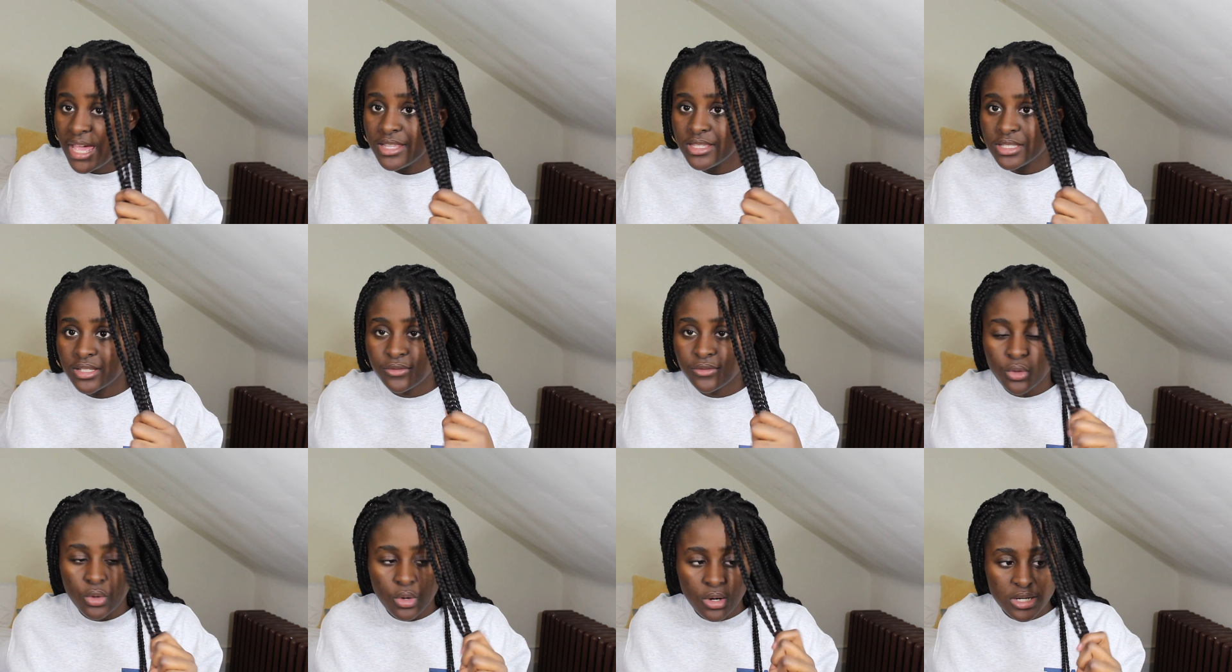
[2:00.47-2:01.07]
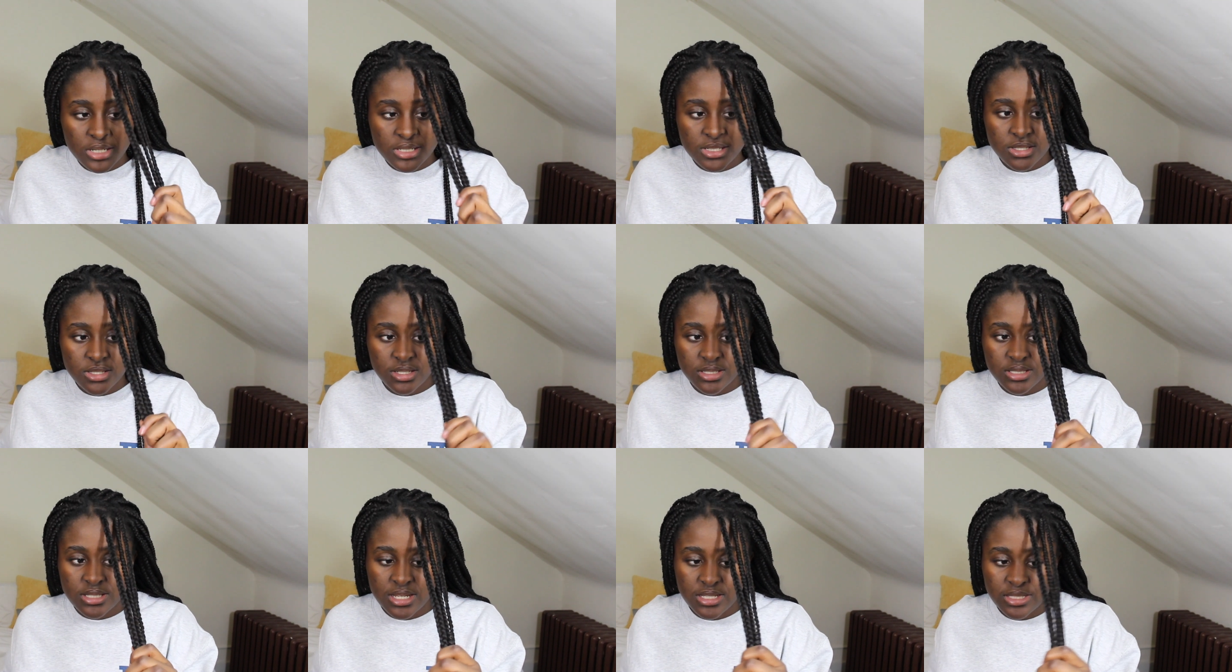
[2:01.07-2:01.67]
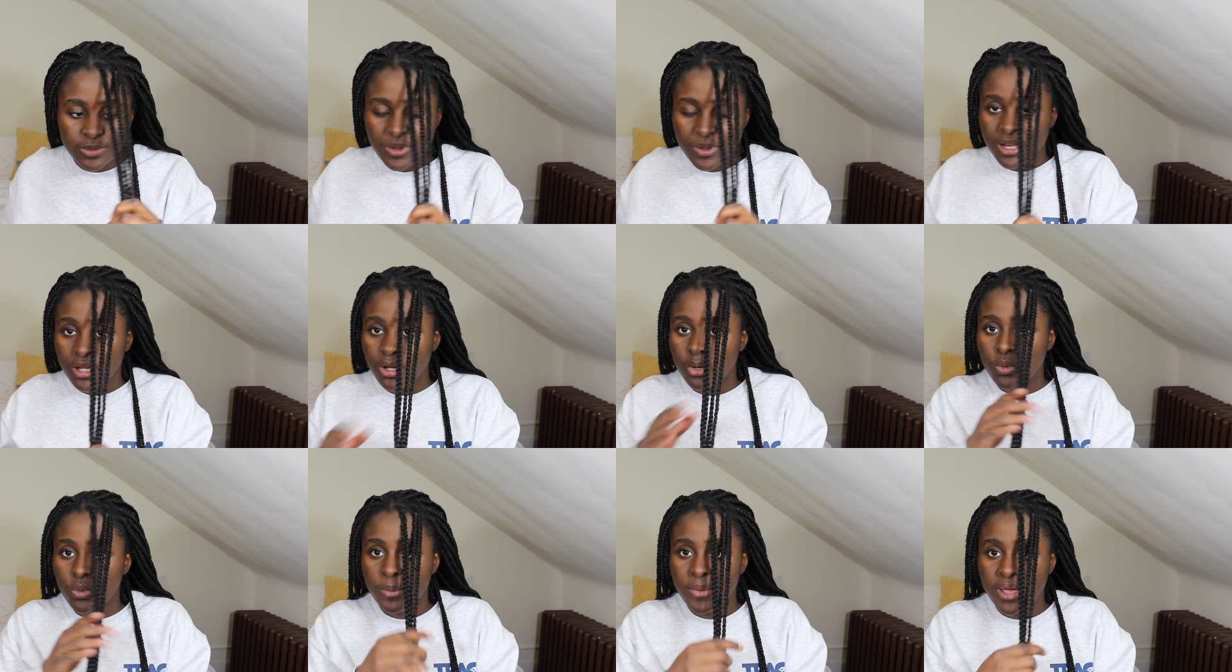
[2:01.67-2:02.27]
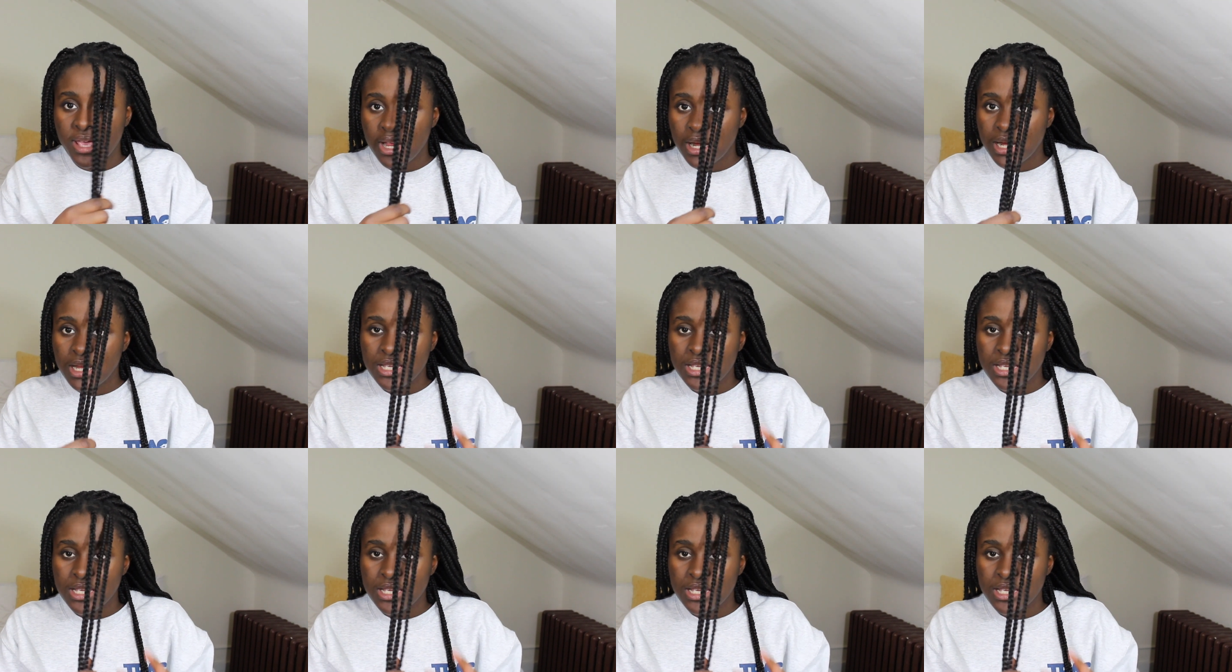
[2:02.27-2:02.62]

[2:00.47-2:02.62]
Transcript: ends, of course, just like depending on where my hair